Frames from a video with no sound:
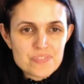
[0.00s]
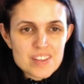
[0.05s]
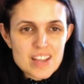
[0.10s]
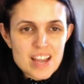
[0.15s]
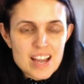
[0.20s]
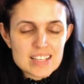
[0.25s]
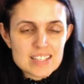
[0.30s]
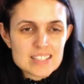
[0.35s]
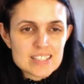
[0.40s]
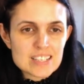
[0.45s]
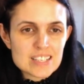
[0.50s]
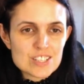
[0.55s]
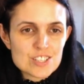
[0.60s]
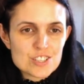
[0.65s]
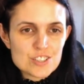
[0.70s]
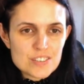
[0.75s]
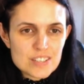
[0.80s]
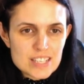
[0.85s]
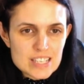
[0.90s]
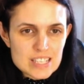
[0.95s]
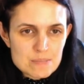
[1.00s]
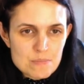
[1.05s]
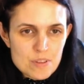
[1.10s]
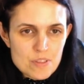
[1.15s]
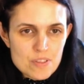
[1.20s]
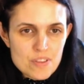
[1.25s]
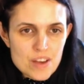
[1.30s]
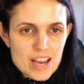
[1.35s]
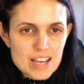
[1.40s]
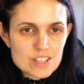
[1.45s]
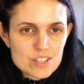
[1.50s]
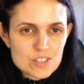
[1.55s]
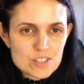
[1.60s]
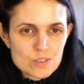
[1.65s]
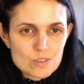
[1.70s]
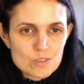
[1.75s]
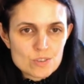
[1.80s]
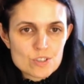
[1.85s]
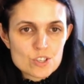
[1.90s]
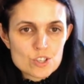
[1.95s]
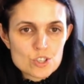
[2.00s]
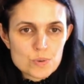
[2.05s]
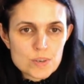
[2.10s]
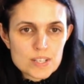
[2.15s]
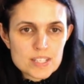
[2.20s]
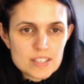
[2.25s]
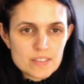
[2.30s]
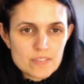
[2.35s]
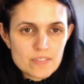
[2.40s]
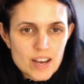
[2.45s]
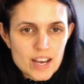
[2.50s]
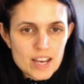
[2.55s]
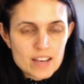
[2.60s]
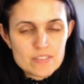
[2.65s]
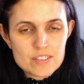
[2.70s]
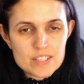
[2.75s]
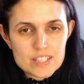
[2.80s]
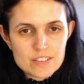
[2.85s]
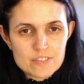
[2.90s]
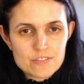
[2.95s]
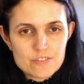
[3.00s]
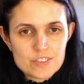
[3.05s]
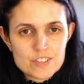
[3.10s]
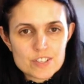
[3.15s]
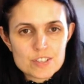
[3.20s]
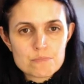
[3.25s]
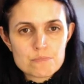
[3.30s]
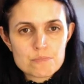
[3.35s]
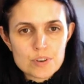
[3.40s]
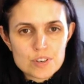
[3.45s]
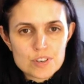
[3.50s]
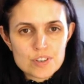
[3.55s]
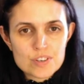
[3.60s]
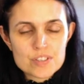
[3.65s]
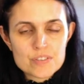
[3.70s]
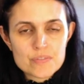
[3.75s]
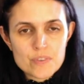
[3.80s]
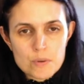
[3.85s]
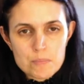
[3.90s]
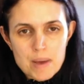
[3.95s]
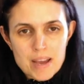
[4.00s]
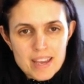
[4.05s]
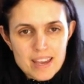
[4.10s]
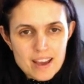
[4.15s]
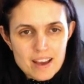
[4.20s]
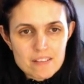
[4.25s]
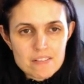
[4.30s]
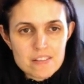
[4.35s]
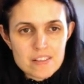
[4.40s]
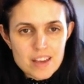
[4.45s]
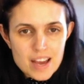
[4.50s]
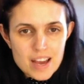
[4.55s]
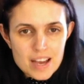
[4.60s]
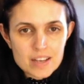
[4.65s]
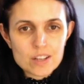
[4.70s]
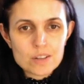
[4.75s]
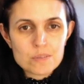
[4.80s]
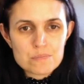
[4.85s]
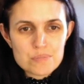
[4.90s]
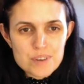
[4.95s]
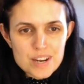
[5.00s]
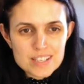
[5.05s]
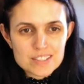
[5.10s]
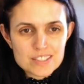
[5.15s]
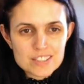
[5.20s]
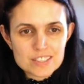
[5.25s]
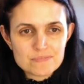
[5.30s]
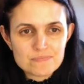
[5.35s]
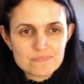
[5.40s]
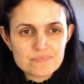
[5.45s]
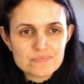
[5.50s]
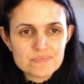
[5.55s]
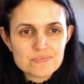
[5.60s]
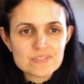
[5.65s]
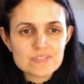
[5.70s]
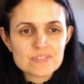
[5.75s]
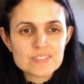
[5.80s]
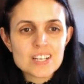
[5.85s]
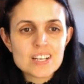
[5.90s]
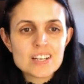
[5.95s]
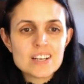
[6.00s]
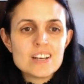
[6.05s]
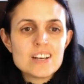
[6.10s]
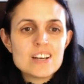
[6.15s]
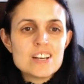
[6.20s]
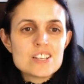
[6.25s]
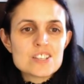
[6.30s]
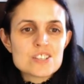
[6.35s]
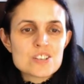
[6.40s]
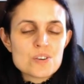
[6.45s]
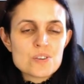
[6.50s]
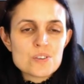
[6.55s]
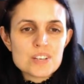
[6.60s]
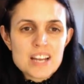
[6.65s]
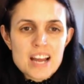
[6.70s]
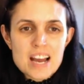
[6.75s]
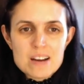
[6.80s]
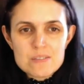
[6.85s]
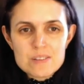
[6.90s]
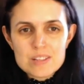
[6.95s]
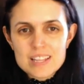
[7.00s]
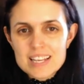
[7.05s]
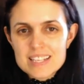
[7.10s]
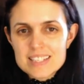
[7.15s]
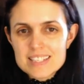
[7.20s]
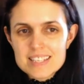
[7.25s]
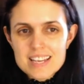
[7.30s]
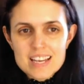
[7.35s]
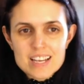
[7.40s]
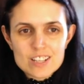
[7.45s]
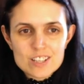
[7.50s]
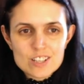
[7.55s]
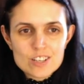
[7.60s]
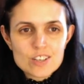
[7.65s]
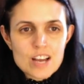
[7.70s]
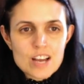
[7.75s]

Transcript: And during this month, I sold 25 different products for my Kath Kyle brand. So now let's take a look